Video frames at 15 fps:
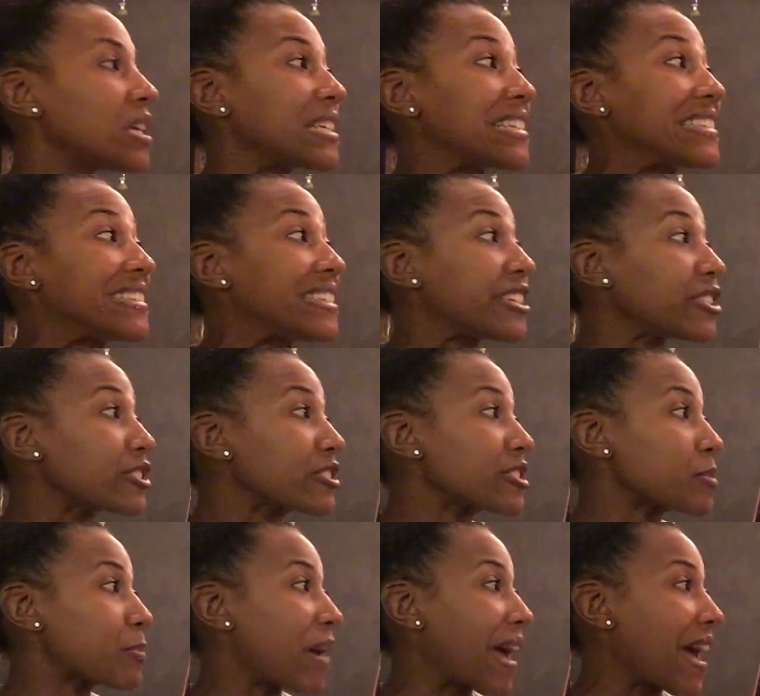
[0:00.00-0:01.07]

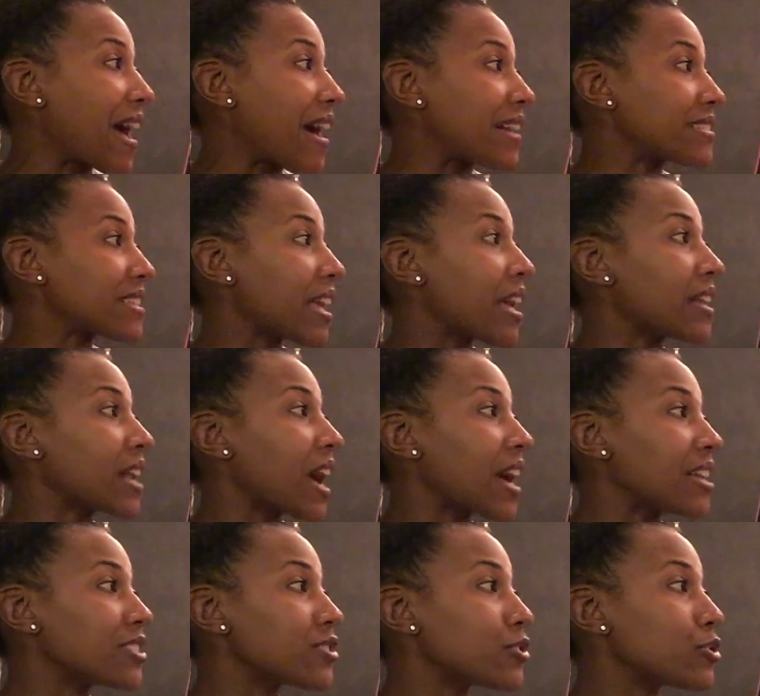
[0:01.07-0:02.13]
Years pass, and
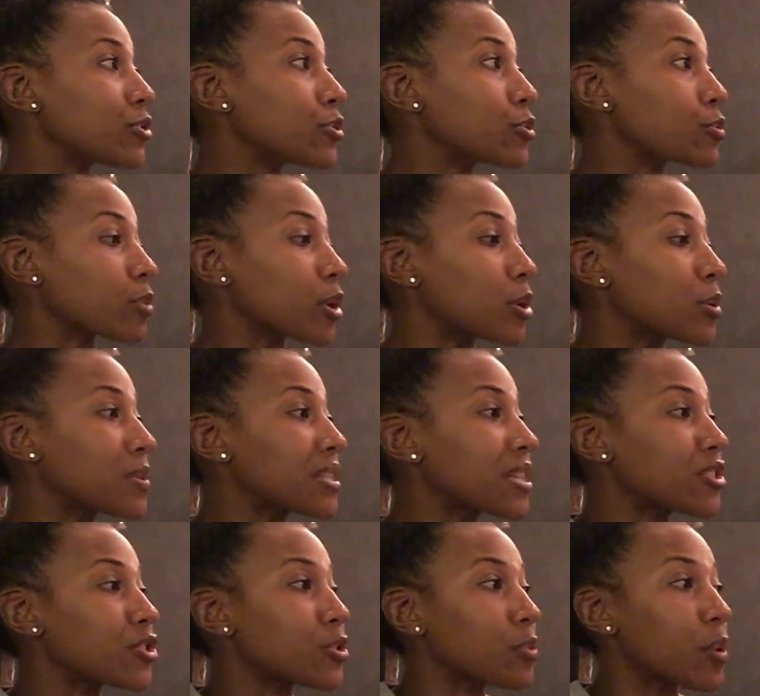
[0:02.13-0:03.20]
Isatou grows
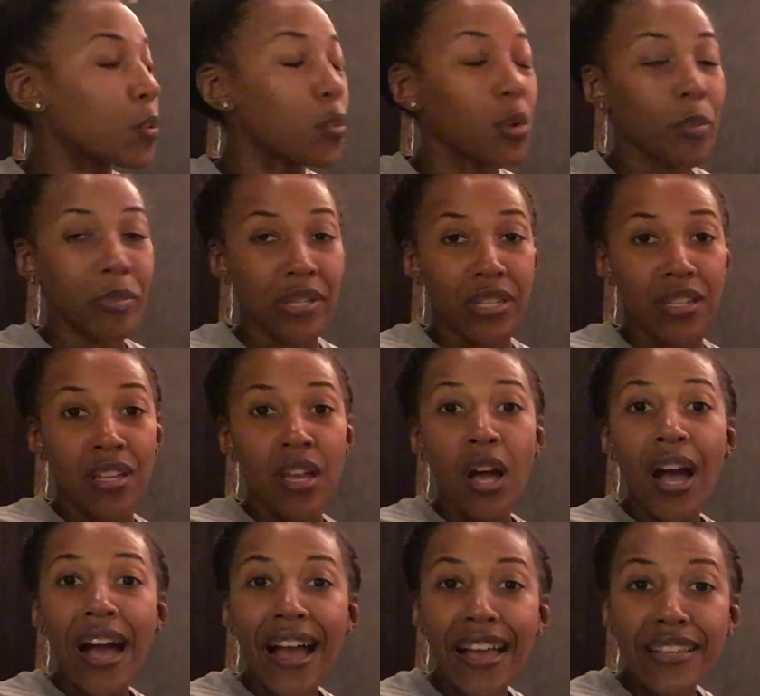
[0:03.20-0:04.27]
into a woman.
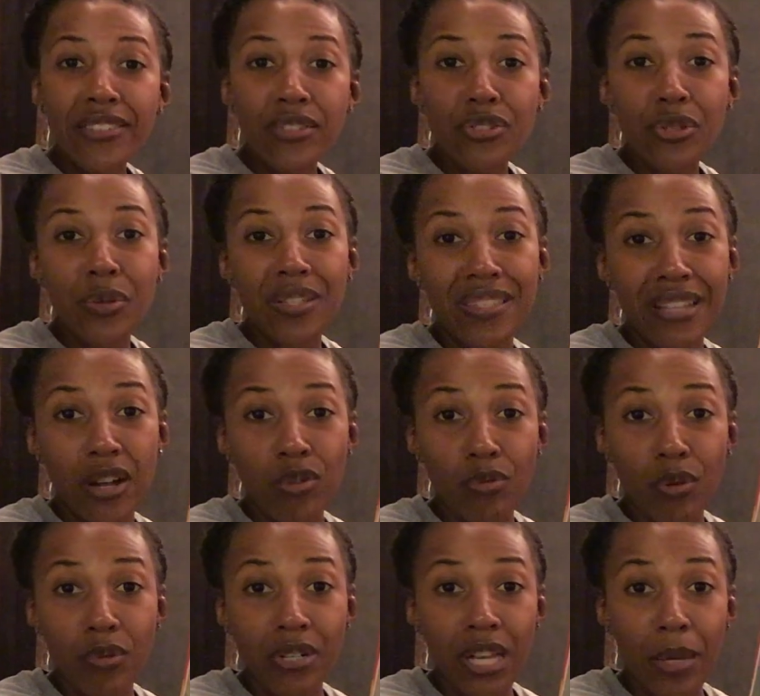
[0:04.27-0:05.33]
Isatou now
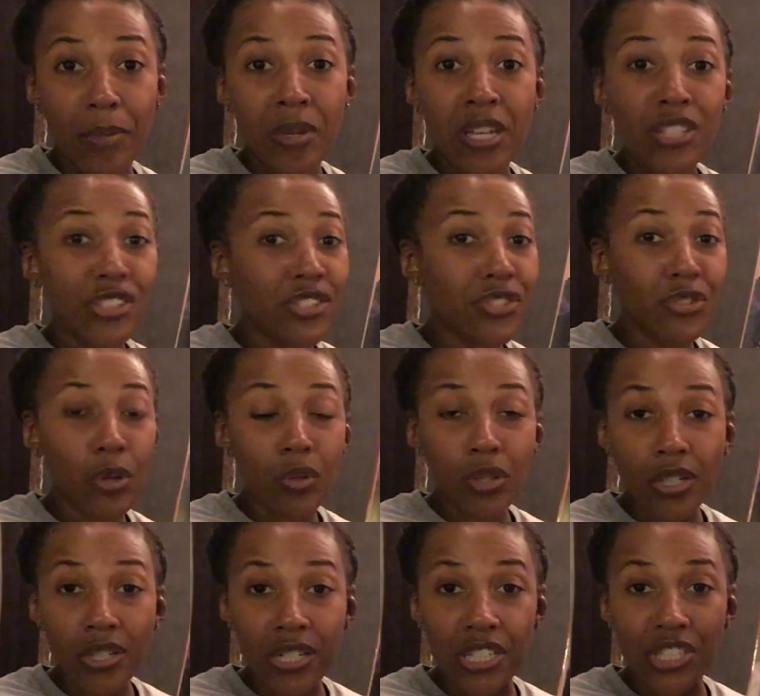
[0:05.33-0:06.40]
grown up. She's no
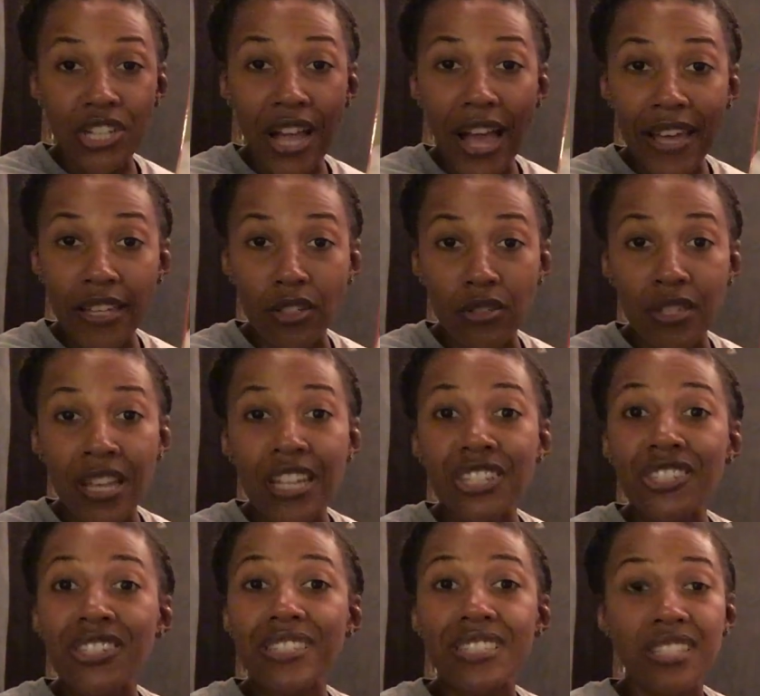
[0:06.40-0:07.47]
longer a child,
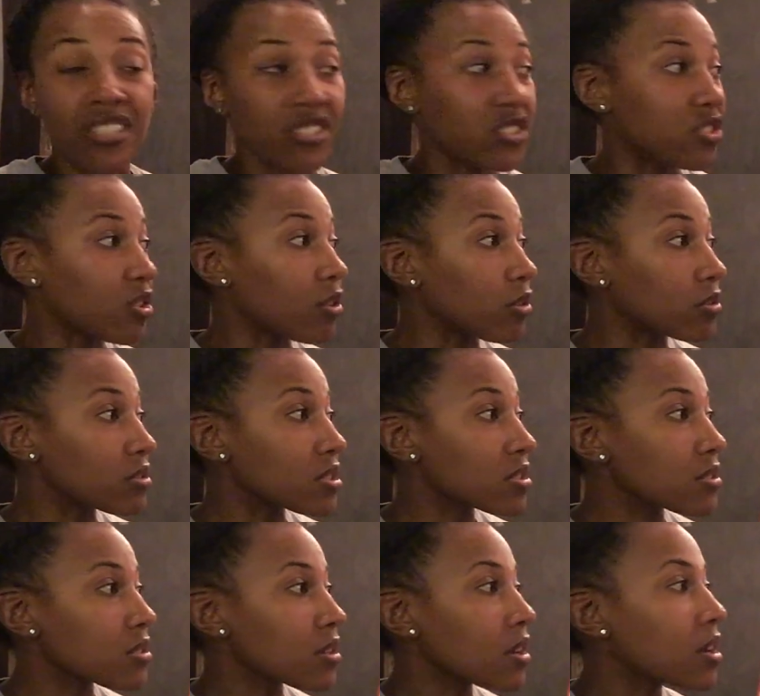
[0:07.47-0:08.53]
she's an adult.
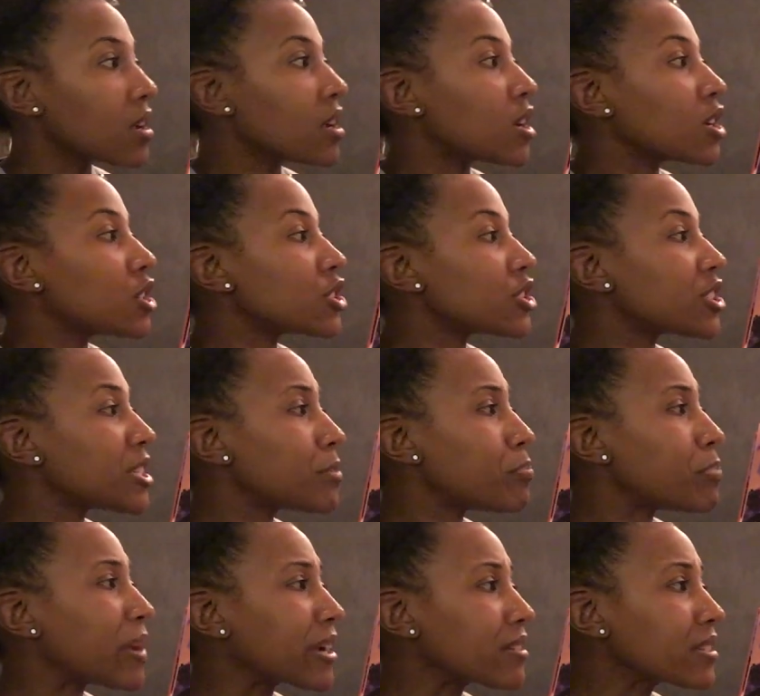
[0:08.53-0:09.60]
She
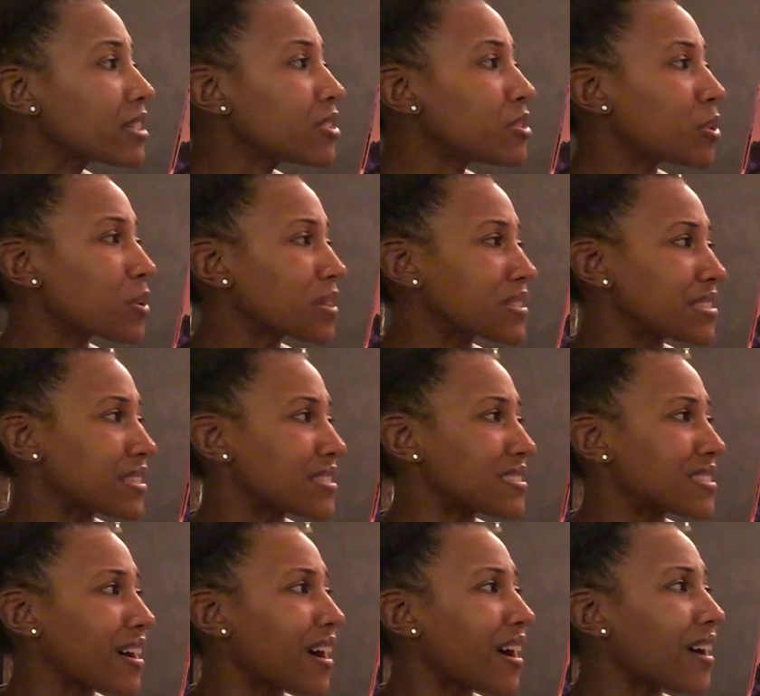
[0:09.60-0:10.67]
barely notices
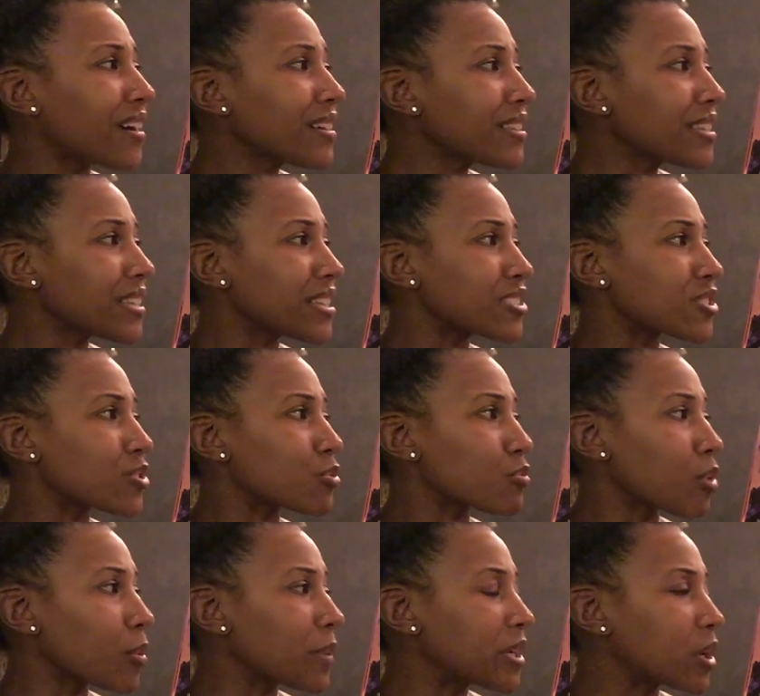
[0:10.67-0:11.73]
the ugliness
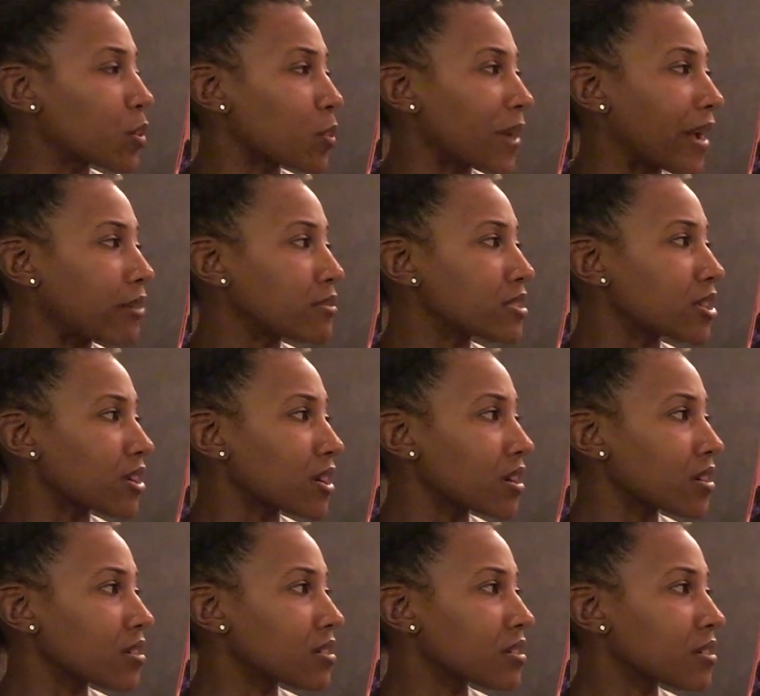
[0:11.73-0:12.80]
growing around her.
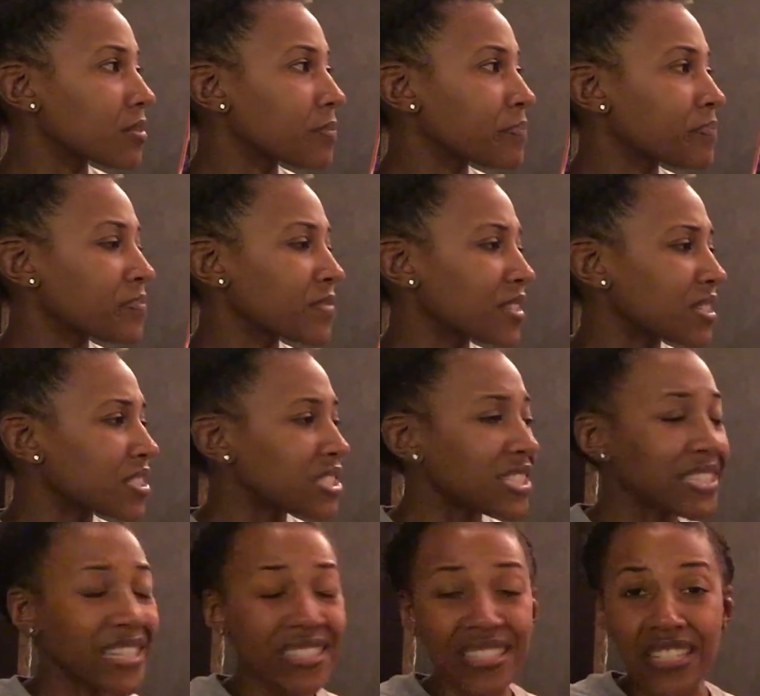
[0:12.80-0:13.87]

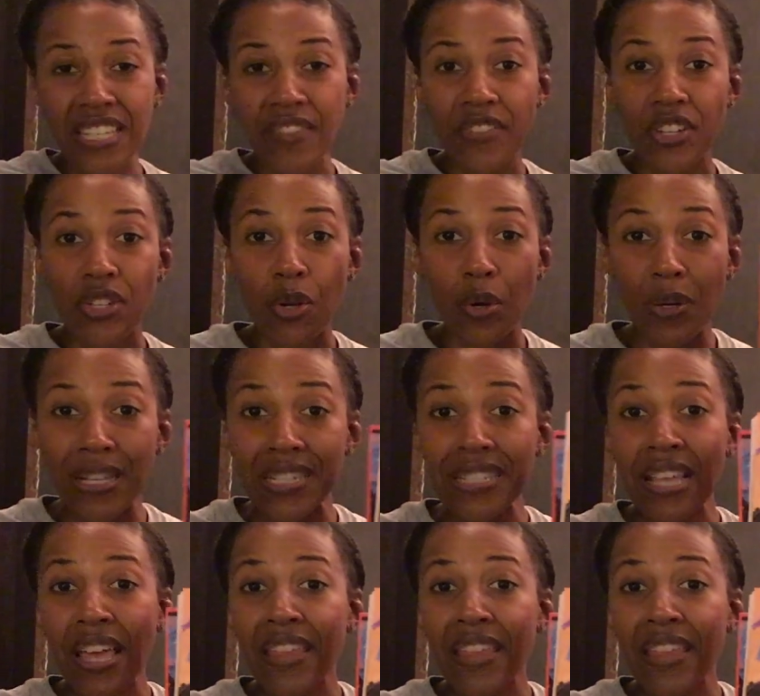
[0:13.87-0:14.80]
She doesn't even notice